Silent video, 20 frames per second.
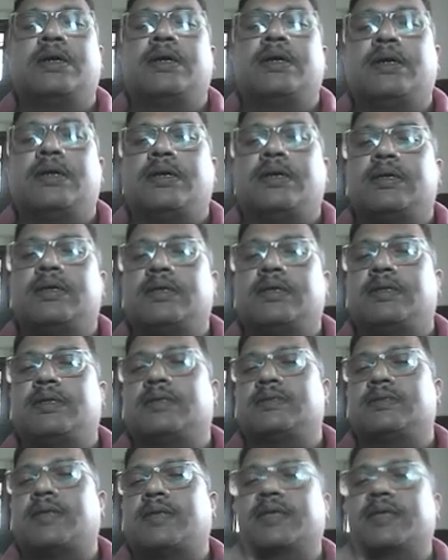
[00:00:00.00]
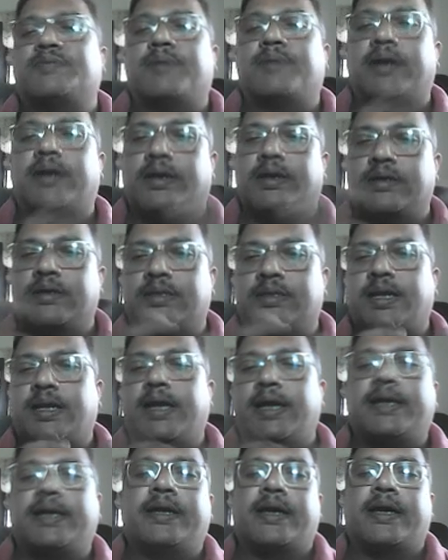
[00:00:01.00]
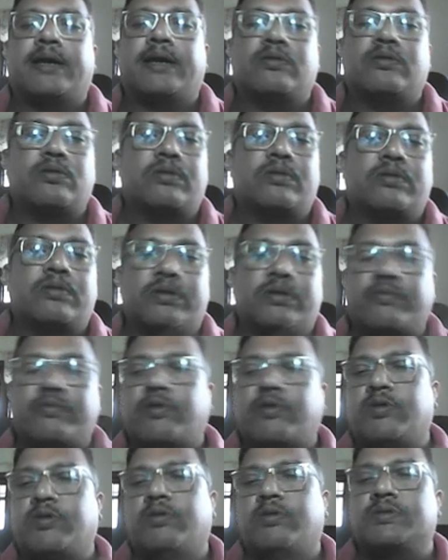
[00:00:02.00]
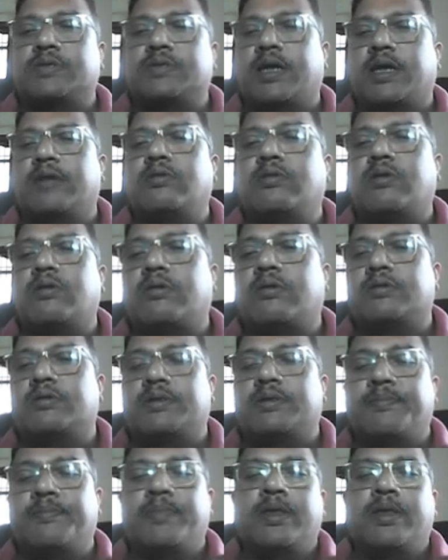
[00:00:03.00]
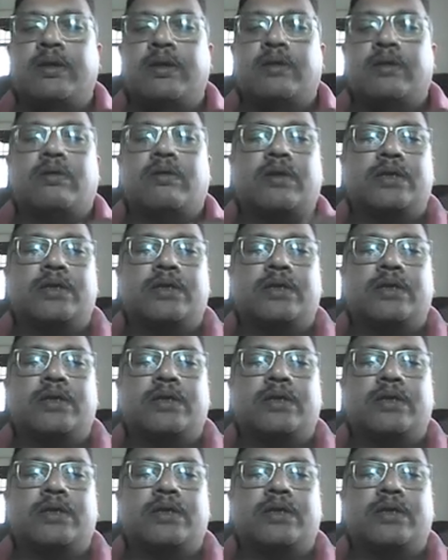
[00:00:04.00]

it is transparent, the light can go out, photons can go out.